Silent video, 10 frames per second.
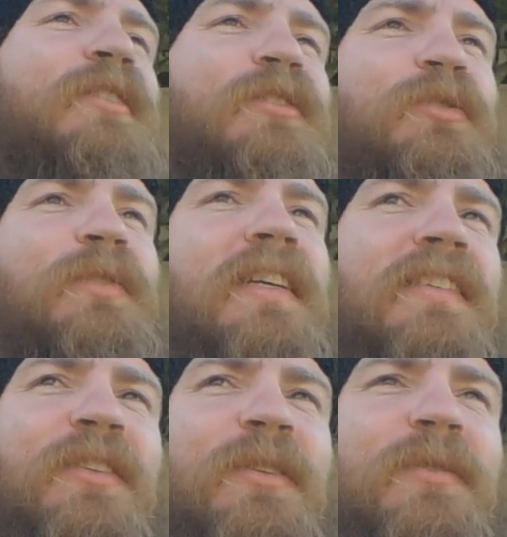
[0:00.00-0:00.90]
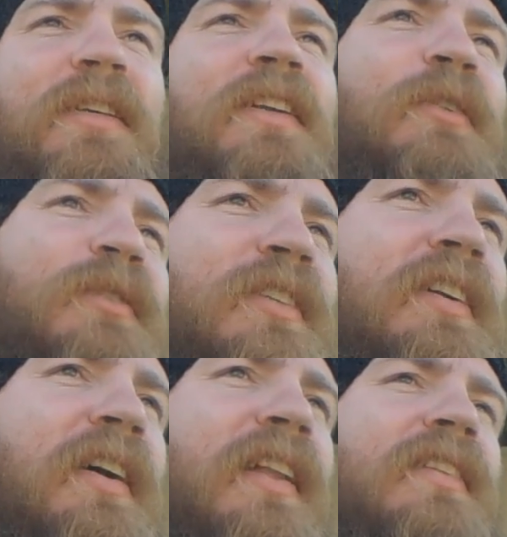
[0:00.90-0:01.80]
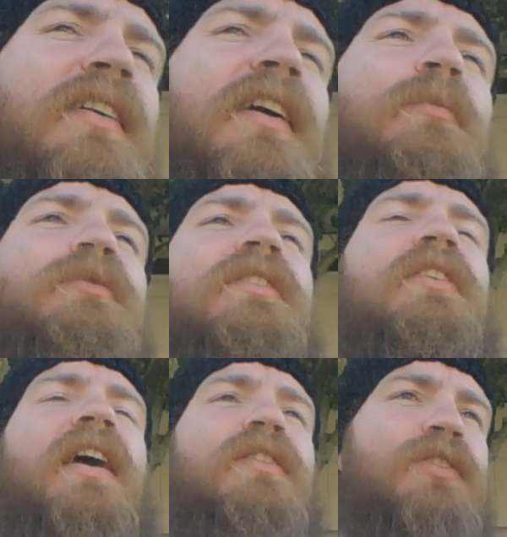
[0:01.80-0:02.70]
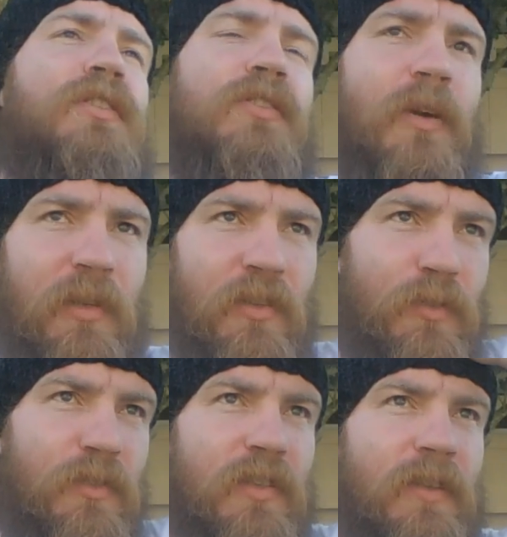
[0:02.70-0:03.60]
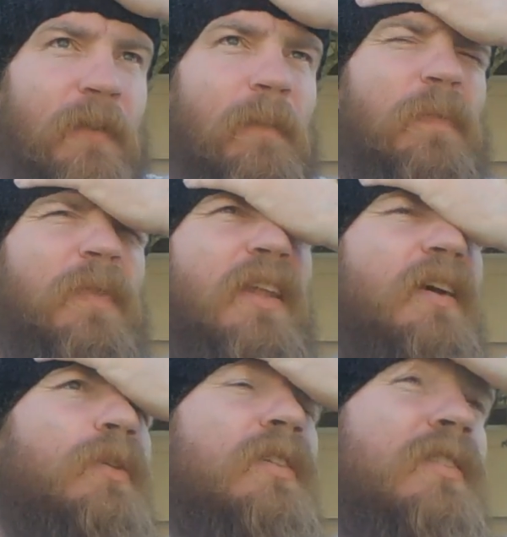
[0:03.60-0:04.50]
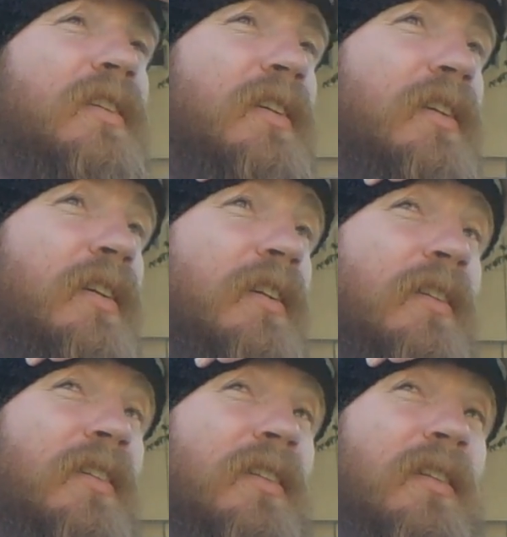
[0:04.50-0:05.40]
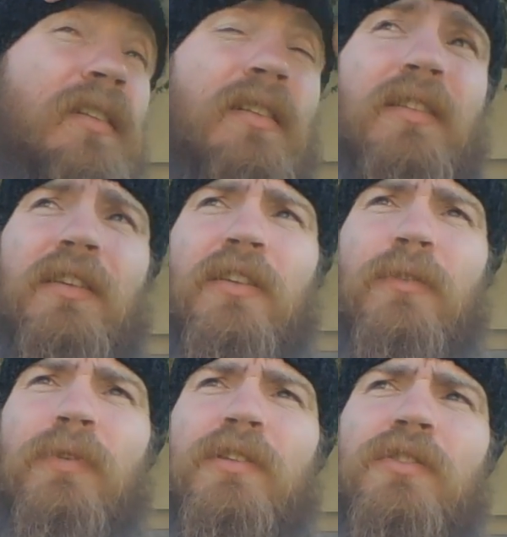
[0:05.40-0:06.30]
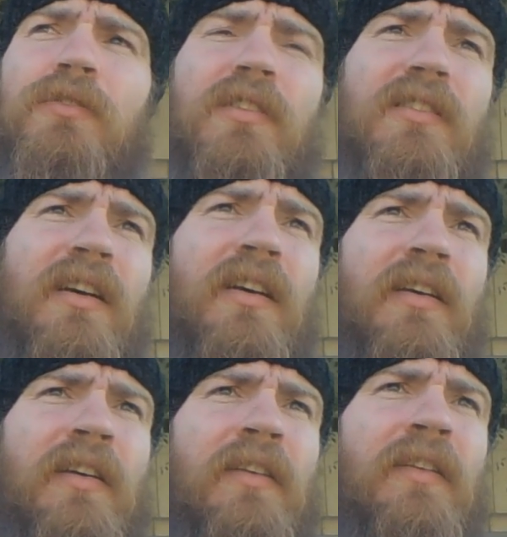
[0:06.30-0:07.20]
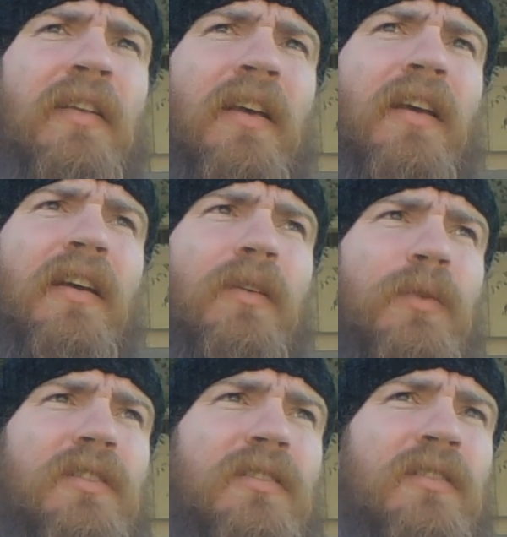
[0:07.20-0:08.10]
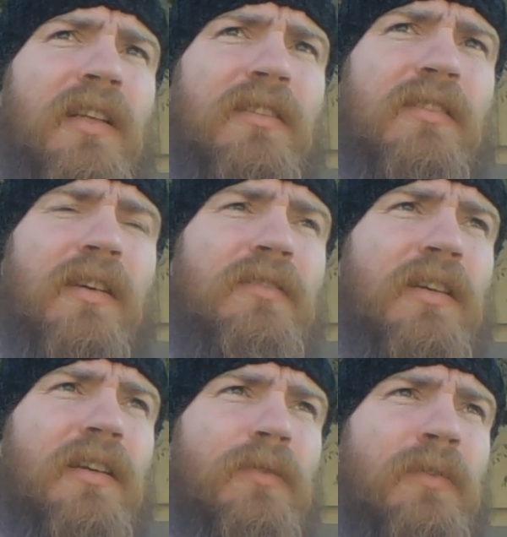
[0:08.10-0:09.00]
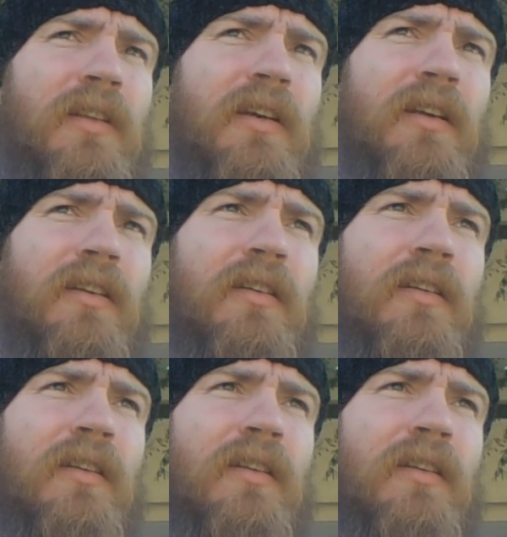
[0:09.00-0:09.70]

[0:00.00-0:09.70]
are too nice, you know what I'm saying? It was, at the time, it was a little house church. So I'm in Houston. It was, the first Houston Zion, which is on, like, the south side over in, like,